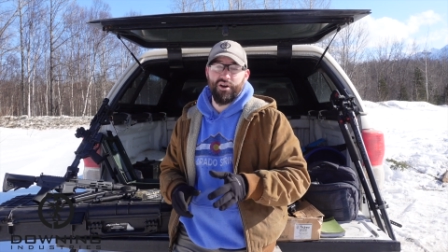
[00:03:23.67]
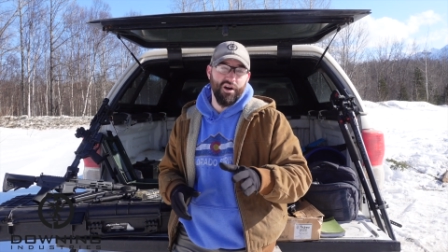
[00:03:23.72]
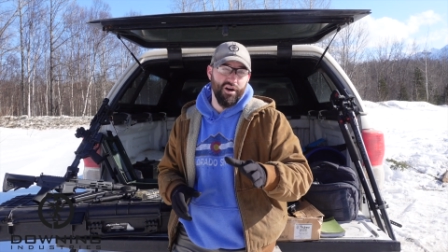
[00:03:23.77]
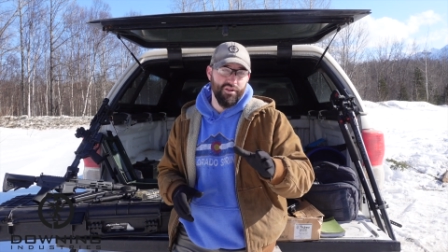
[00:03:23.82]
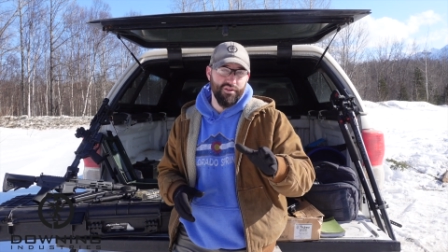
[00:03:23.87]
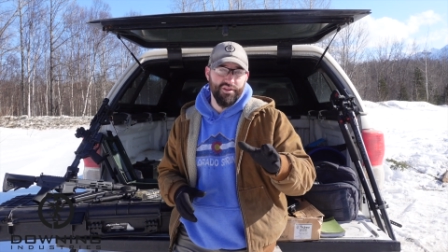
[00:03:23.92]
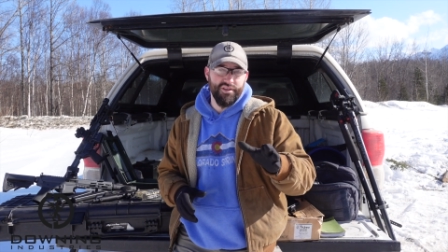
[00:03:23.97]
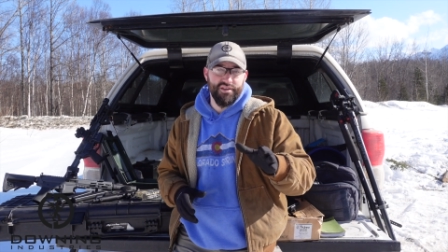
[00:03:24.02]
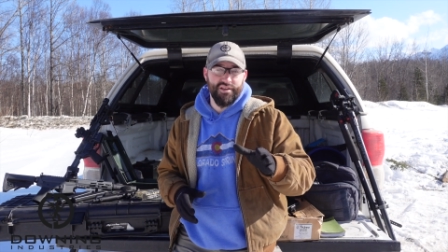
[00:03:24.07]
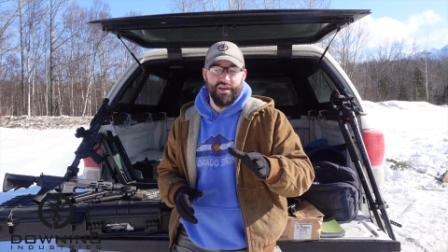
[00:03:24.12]

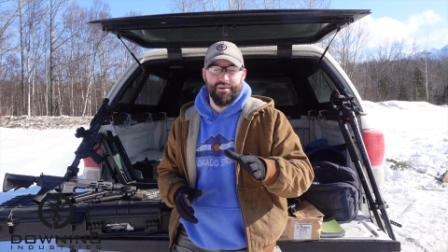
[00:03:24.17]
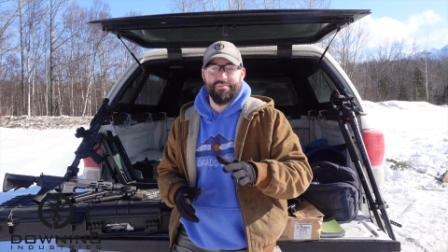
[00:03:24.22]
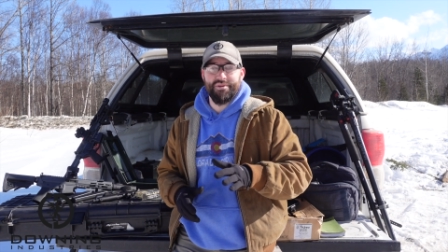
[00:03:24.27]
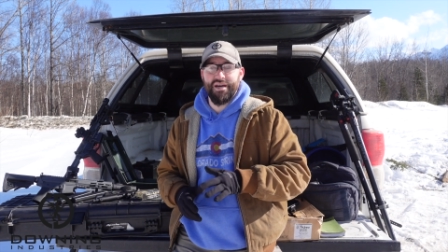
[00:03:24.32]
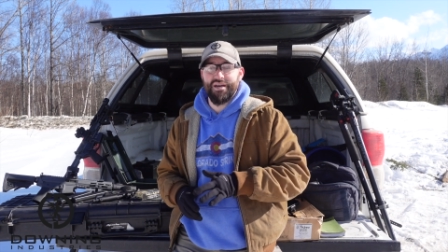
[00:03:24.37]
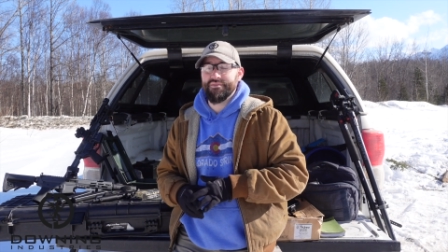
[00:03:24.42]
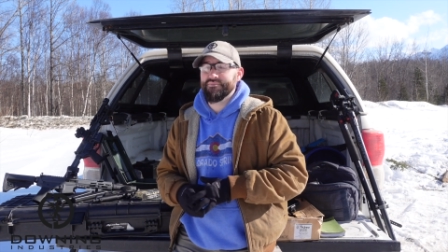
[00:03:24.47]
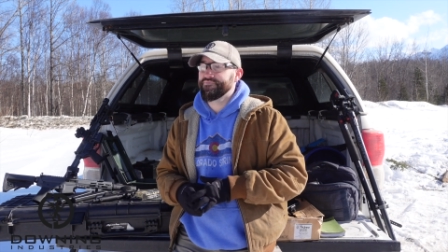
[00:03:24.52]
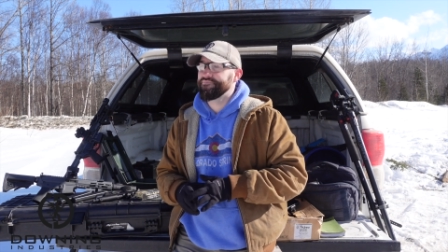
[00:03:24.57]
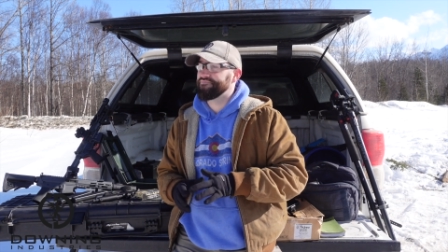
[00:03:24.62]
call it. I'm
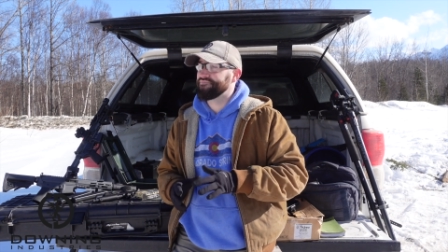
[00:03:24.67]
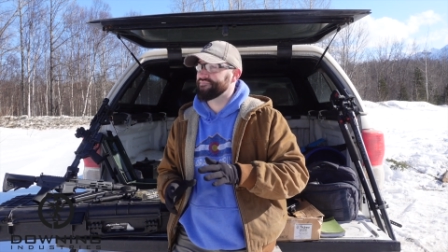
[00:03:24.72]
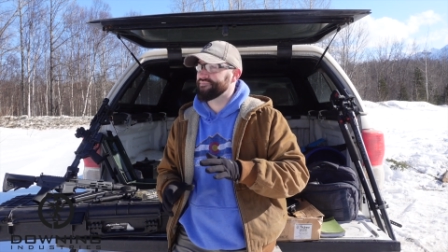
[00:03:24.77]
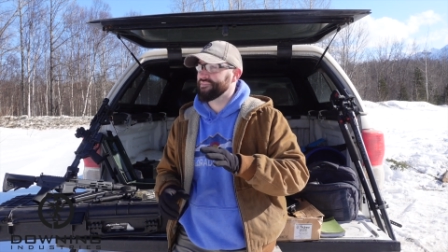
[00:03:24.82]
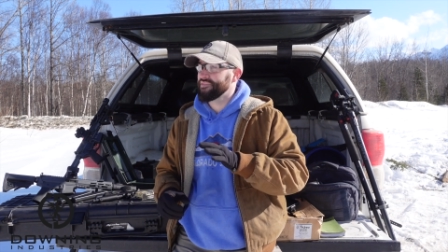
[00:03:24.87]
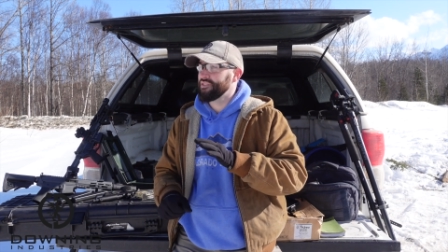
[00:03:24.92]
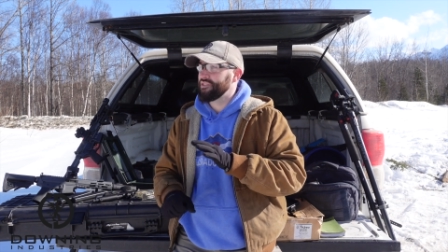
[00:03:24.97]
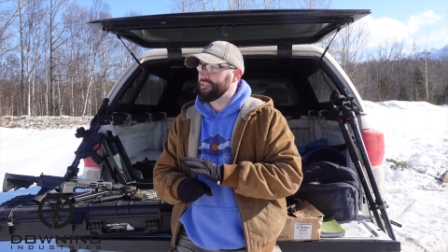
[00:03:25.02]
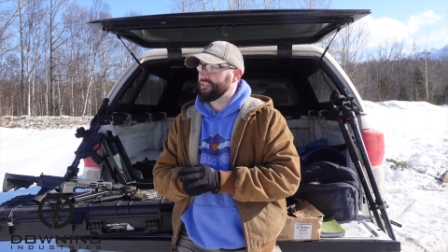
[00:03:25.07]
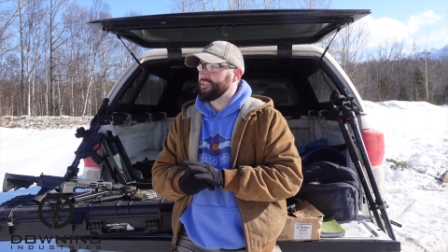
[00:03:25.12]
not
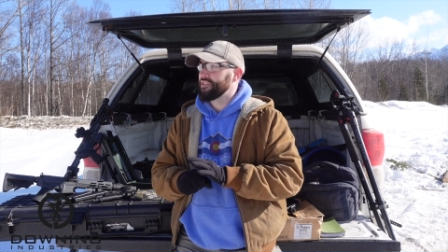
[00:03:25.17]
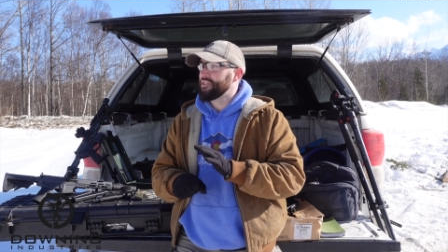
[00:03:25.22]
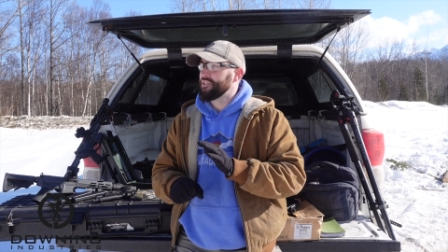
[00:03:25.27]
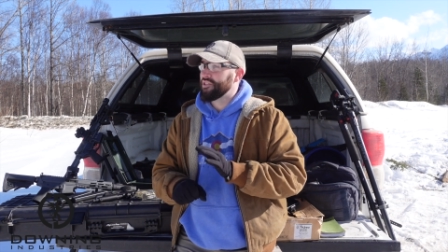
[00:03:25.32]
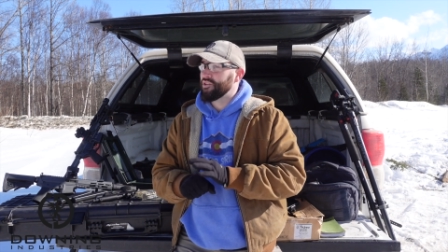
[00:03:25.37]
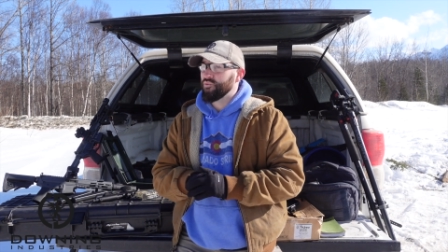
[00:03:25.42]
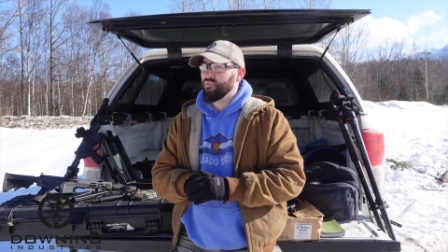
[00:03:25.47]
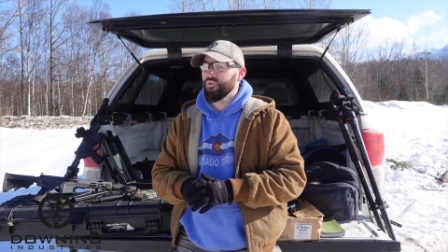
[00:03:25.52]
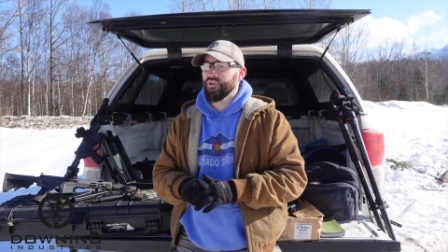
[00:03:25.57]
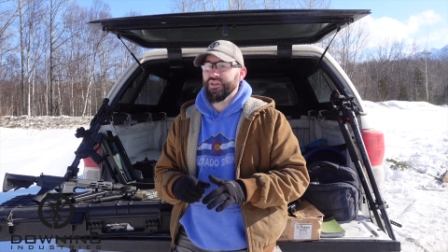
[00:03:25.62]

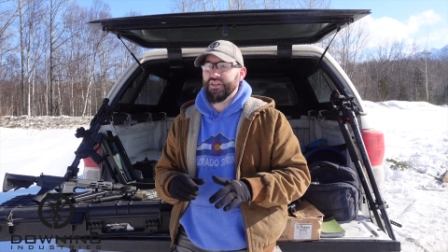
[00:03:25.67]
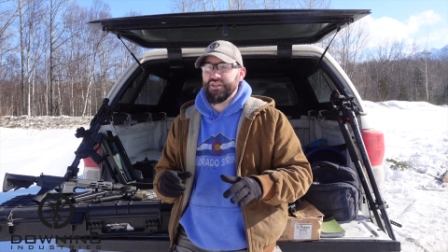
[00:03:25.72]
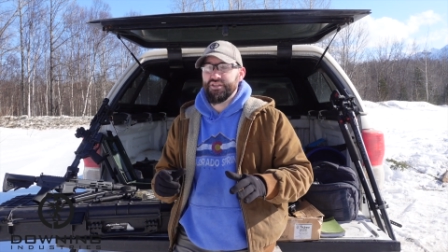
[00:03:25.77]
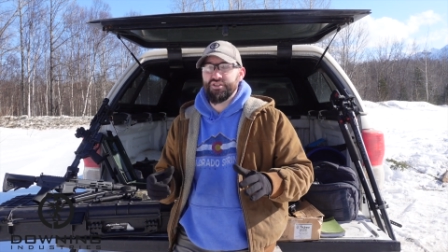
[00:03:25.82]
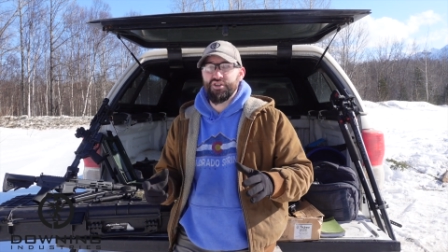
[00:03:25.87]
really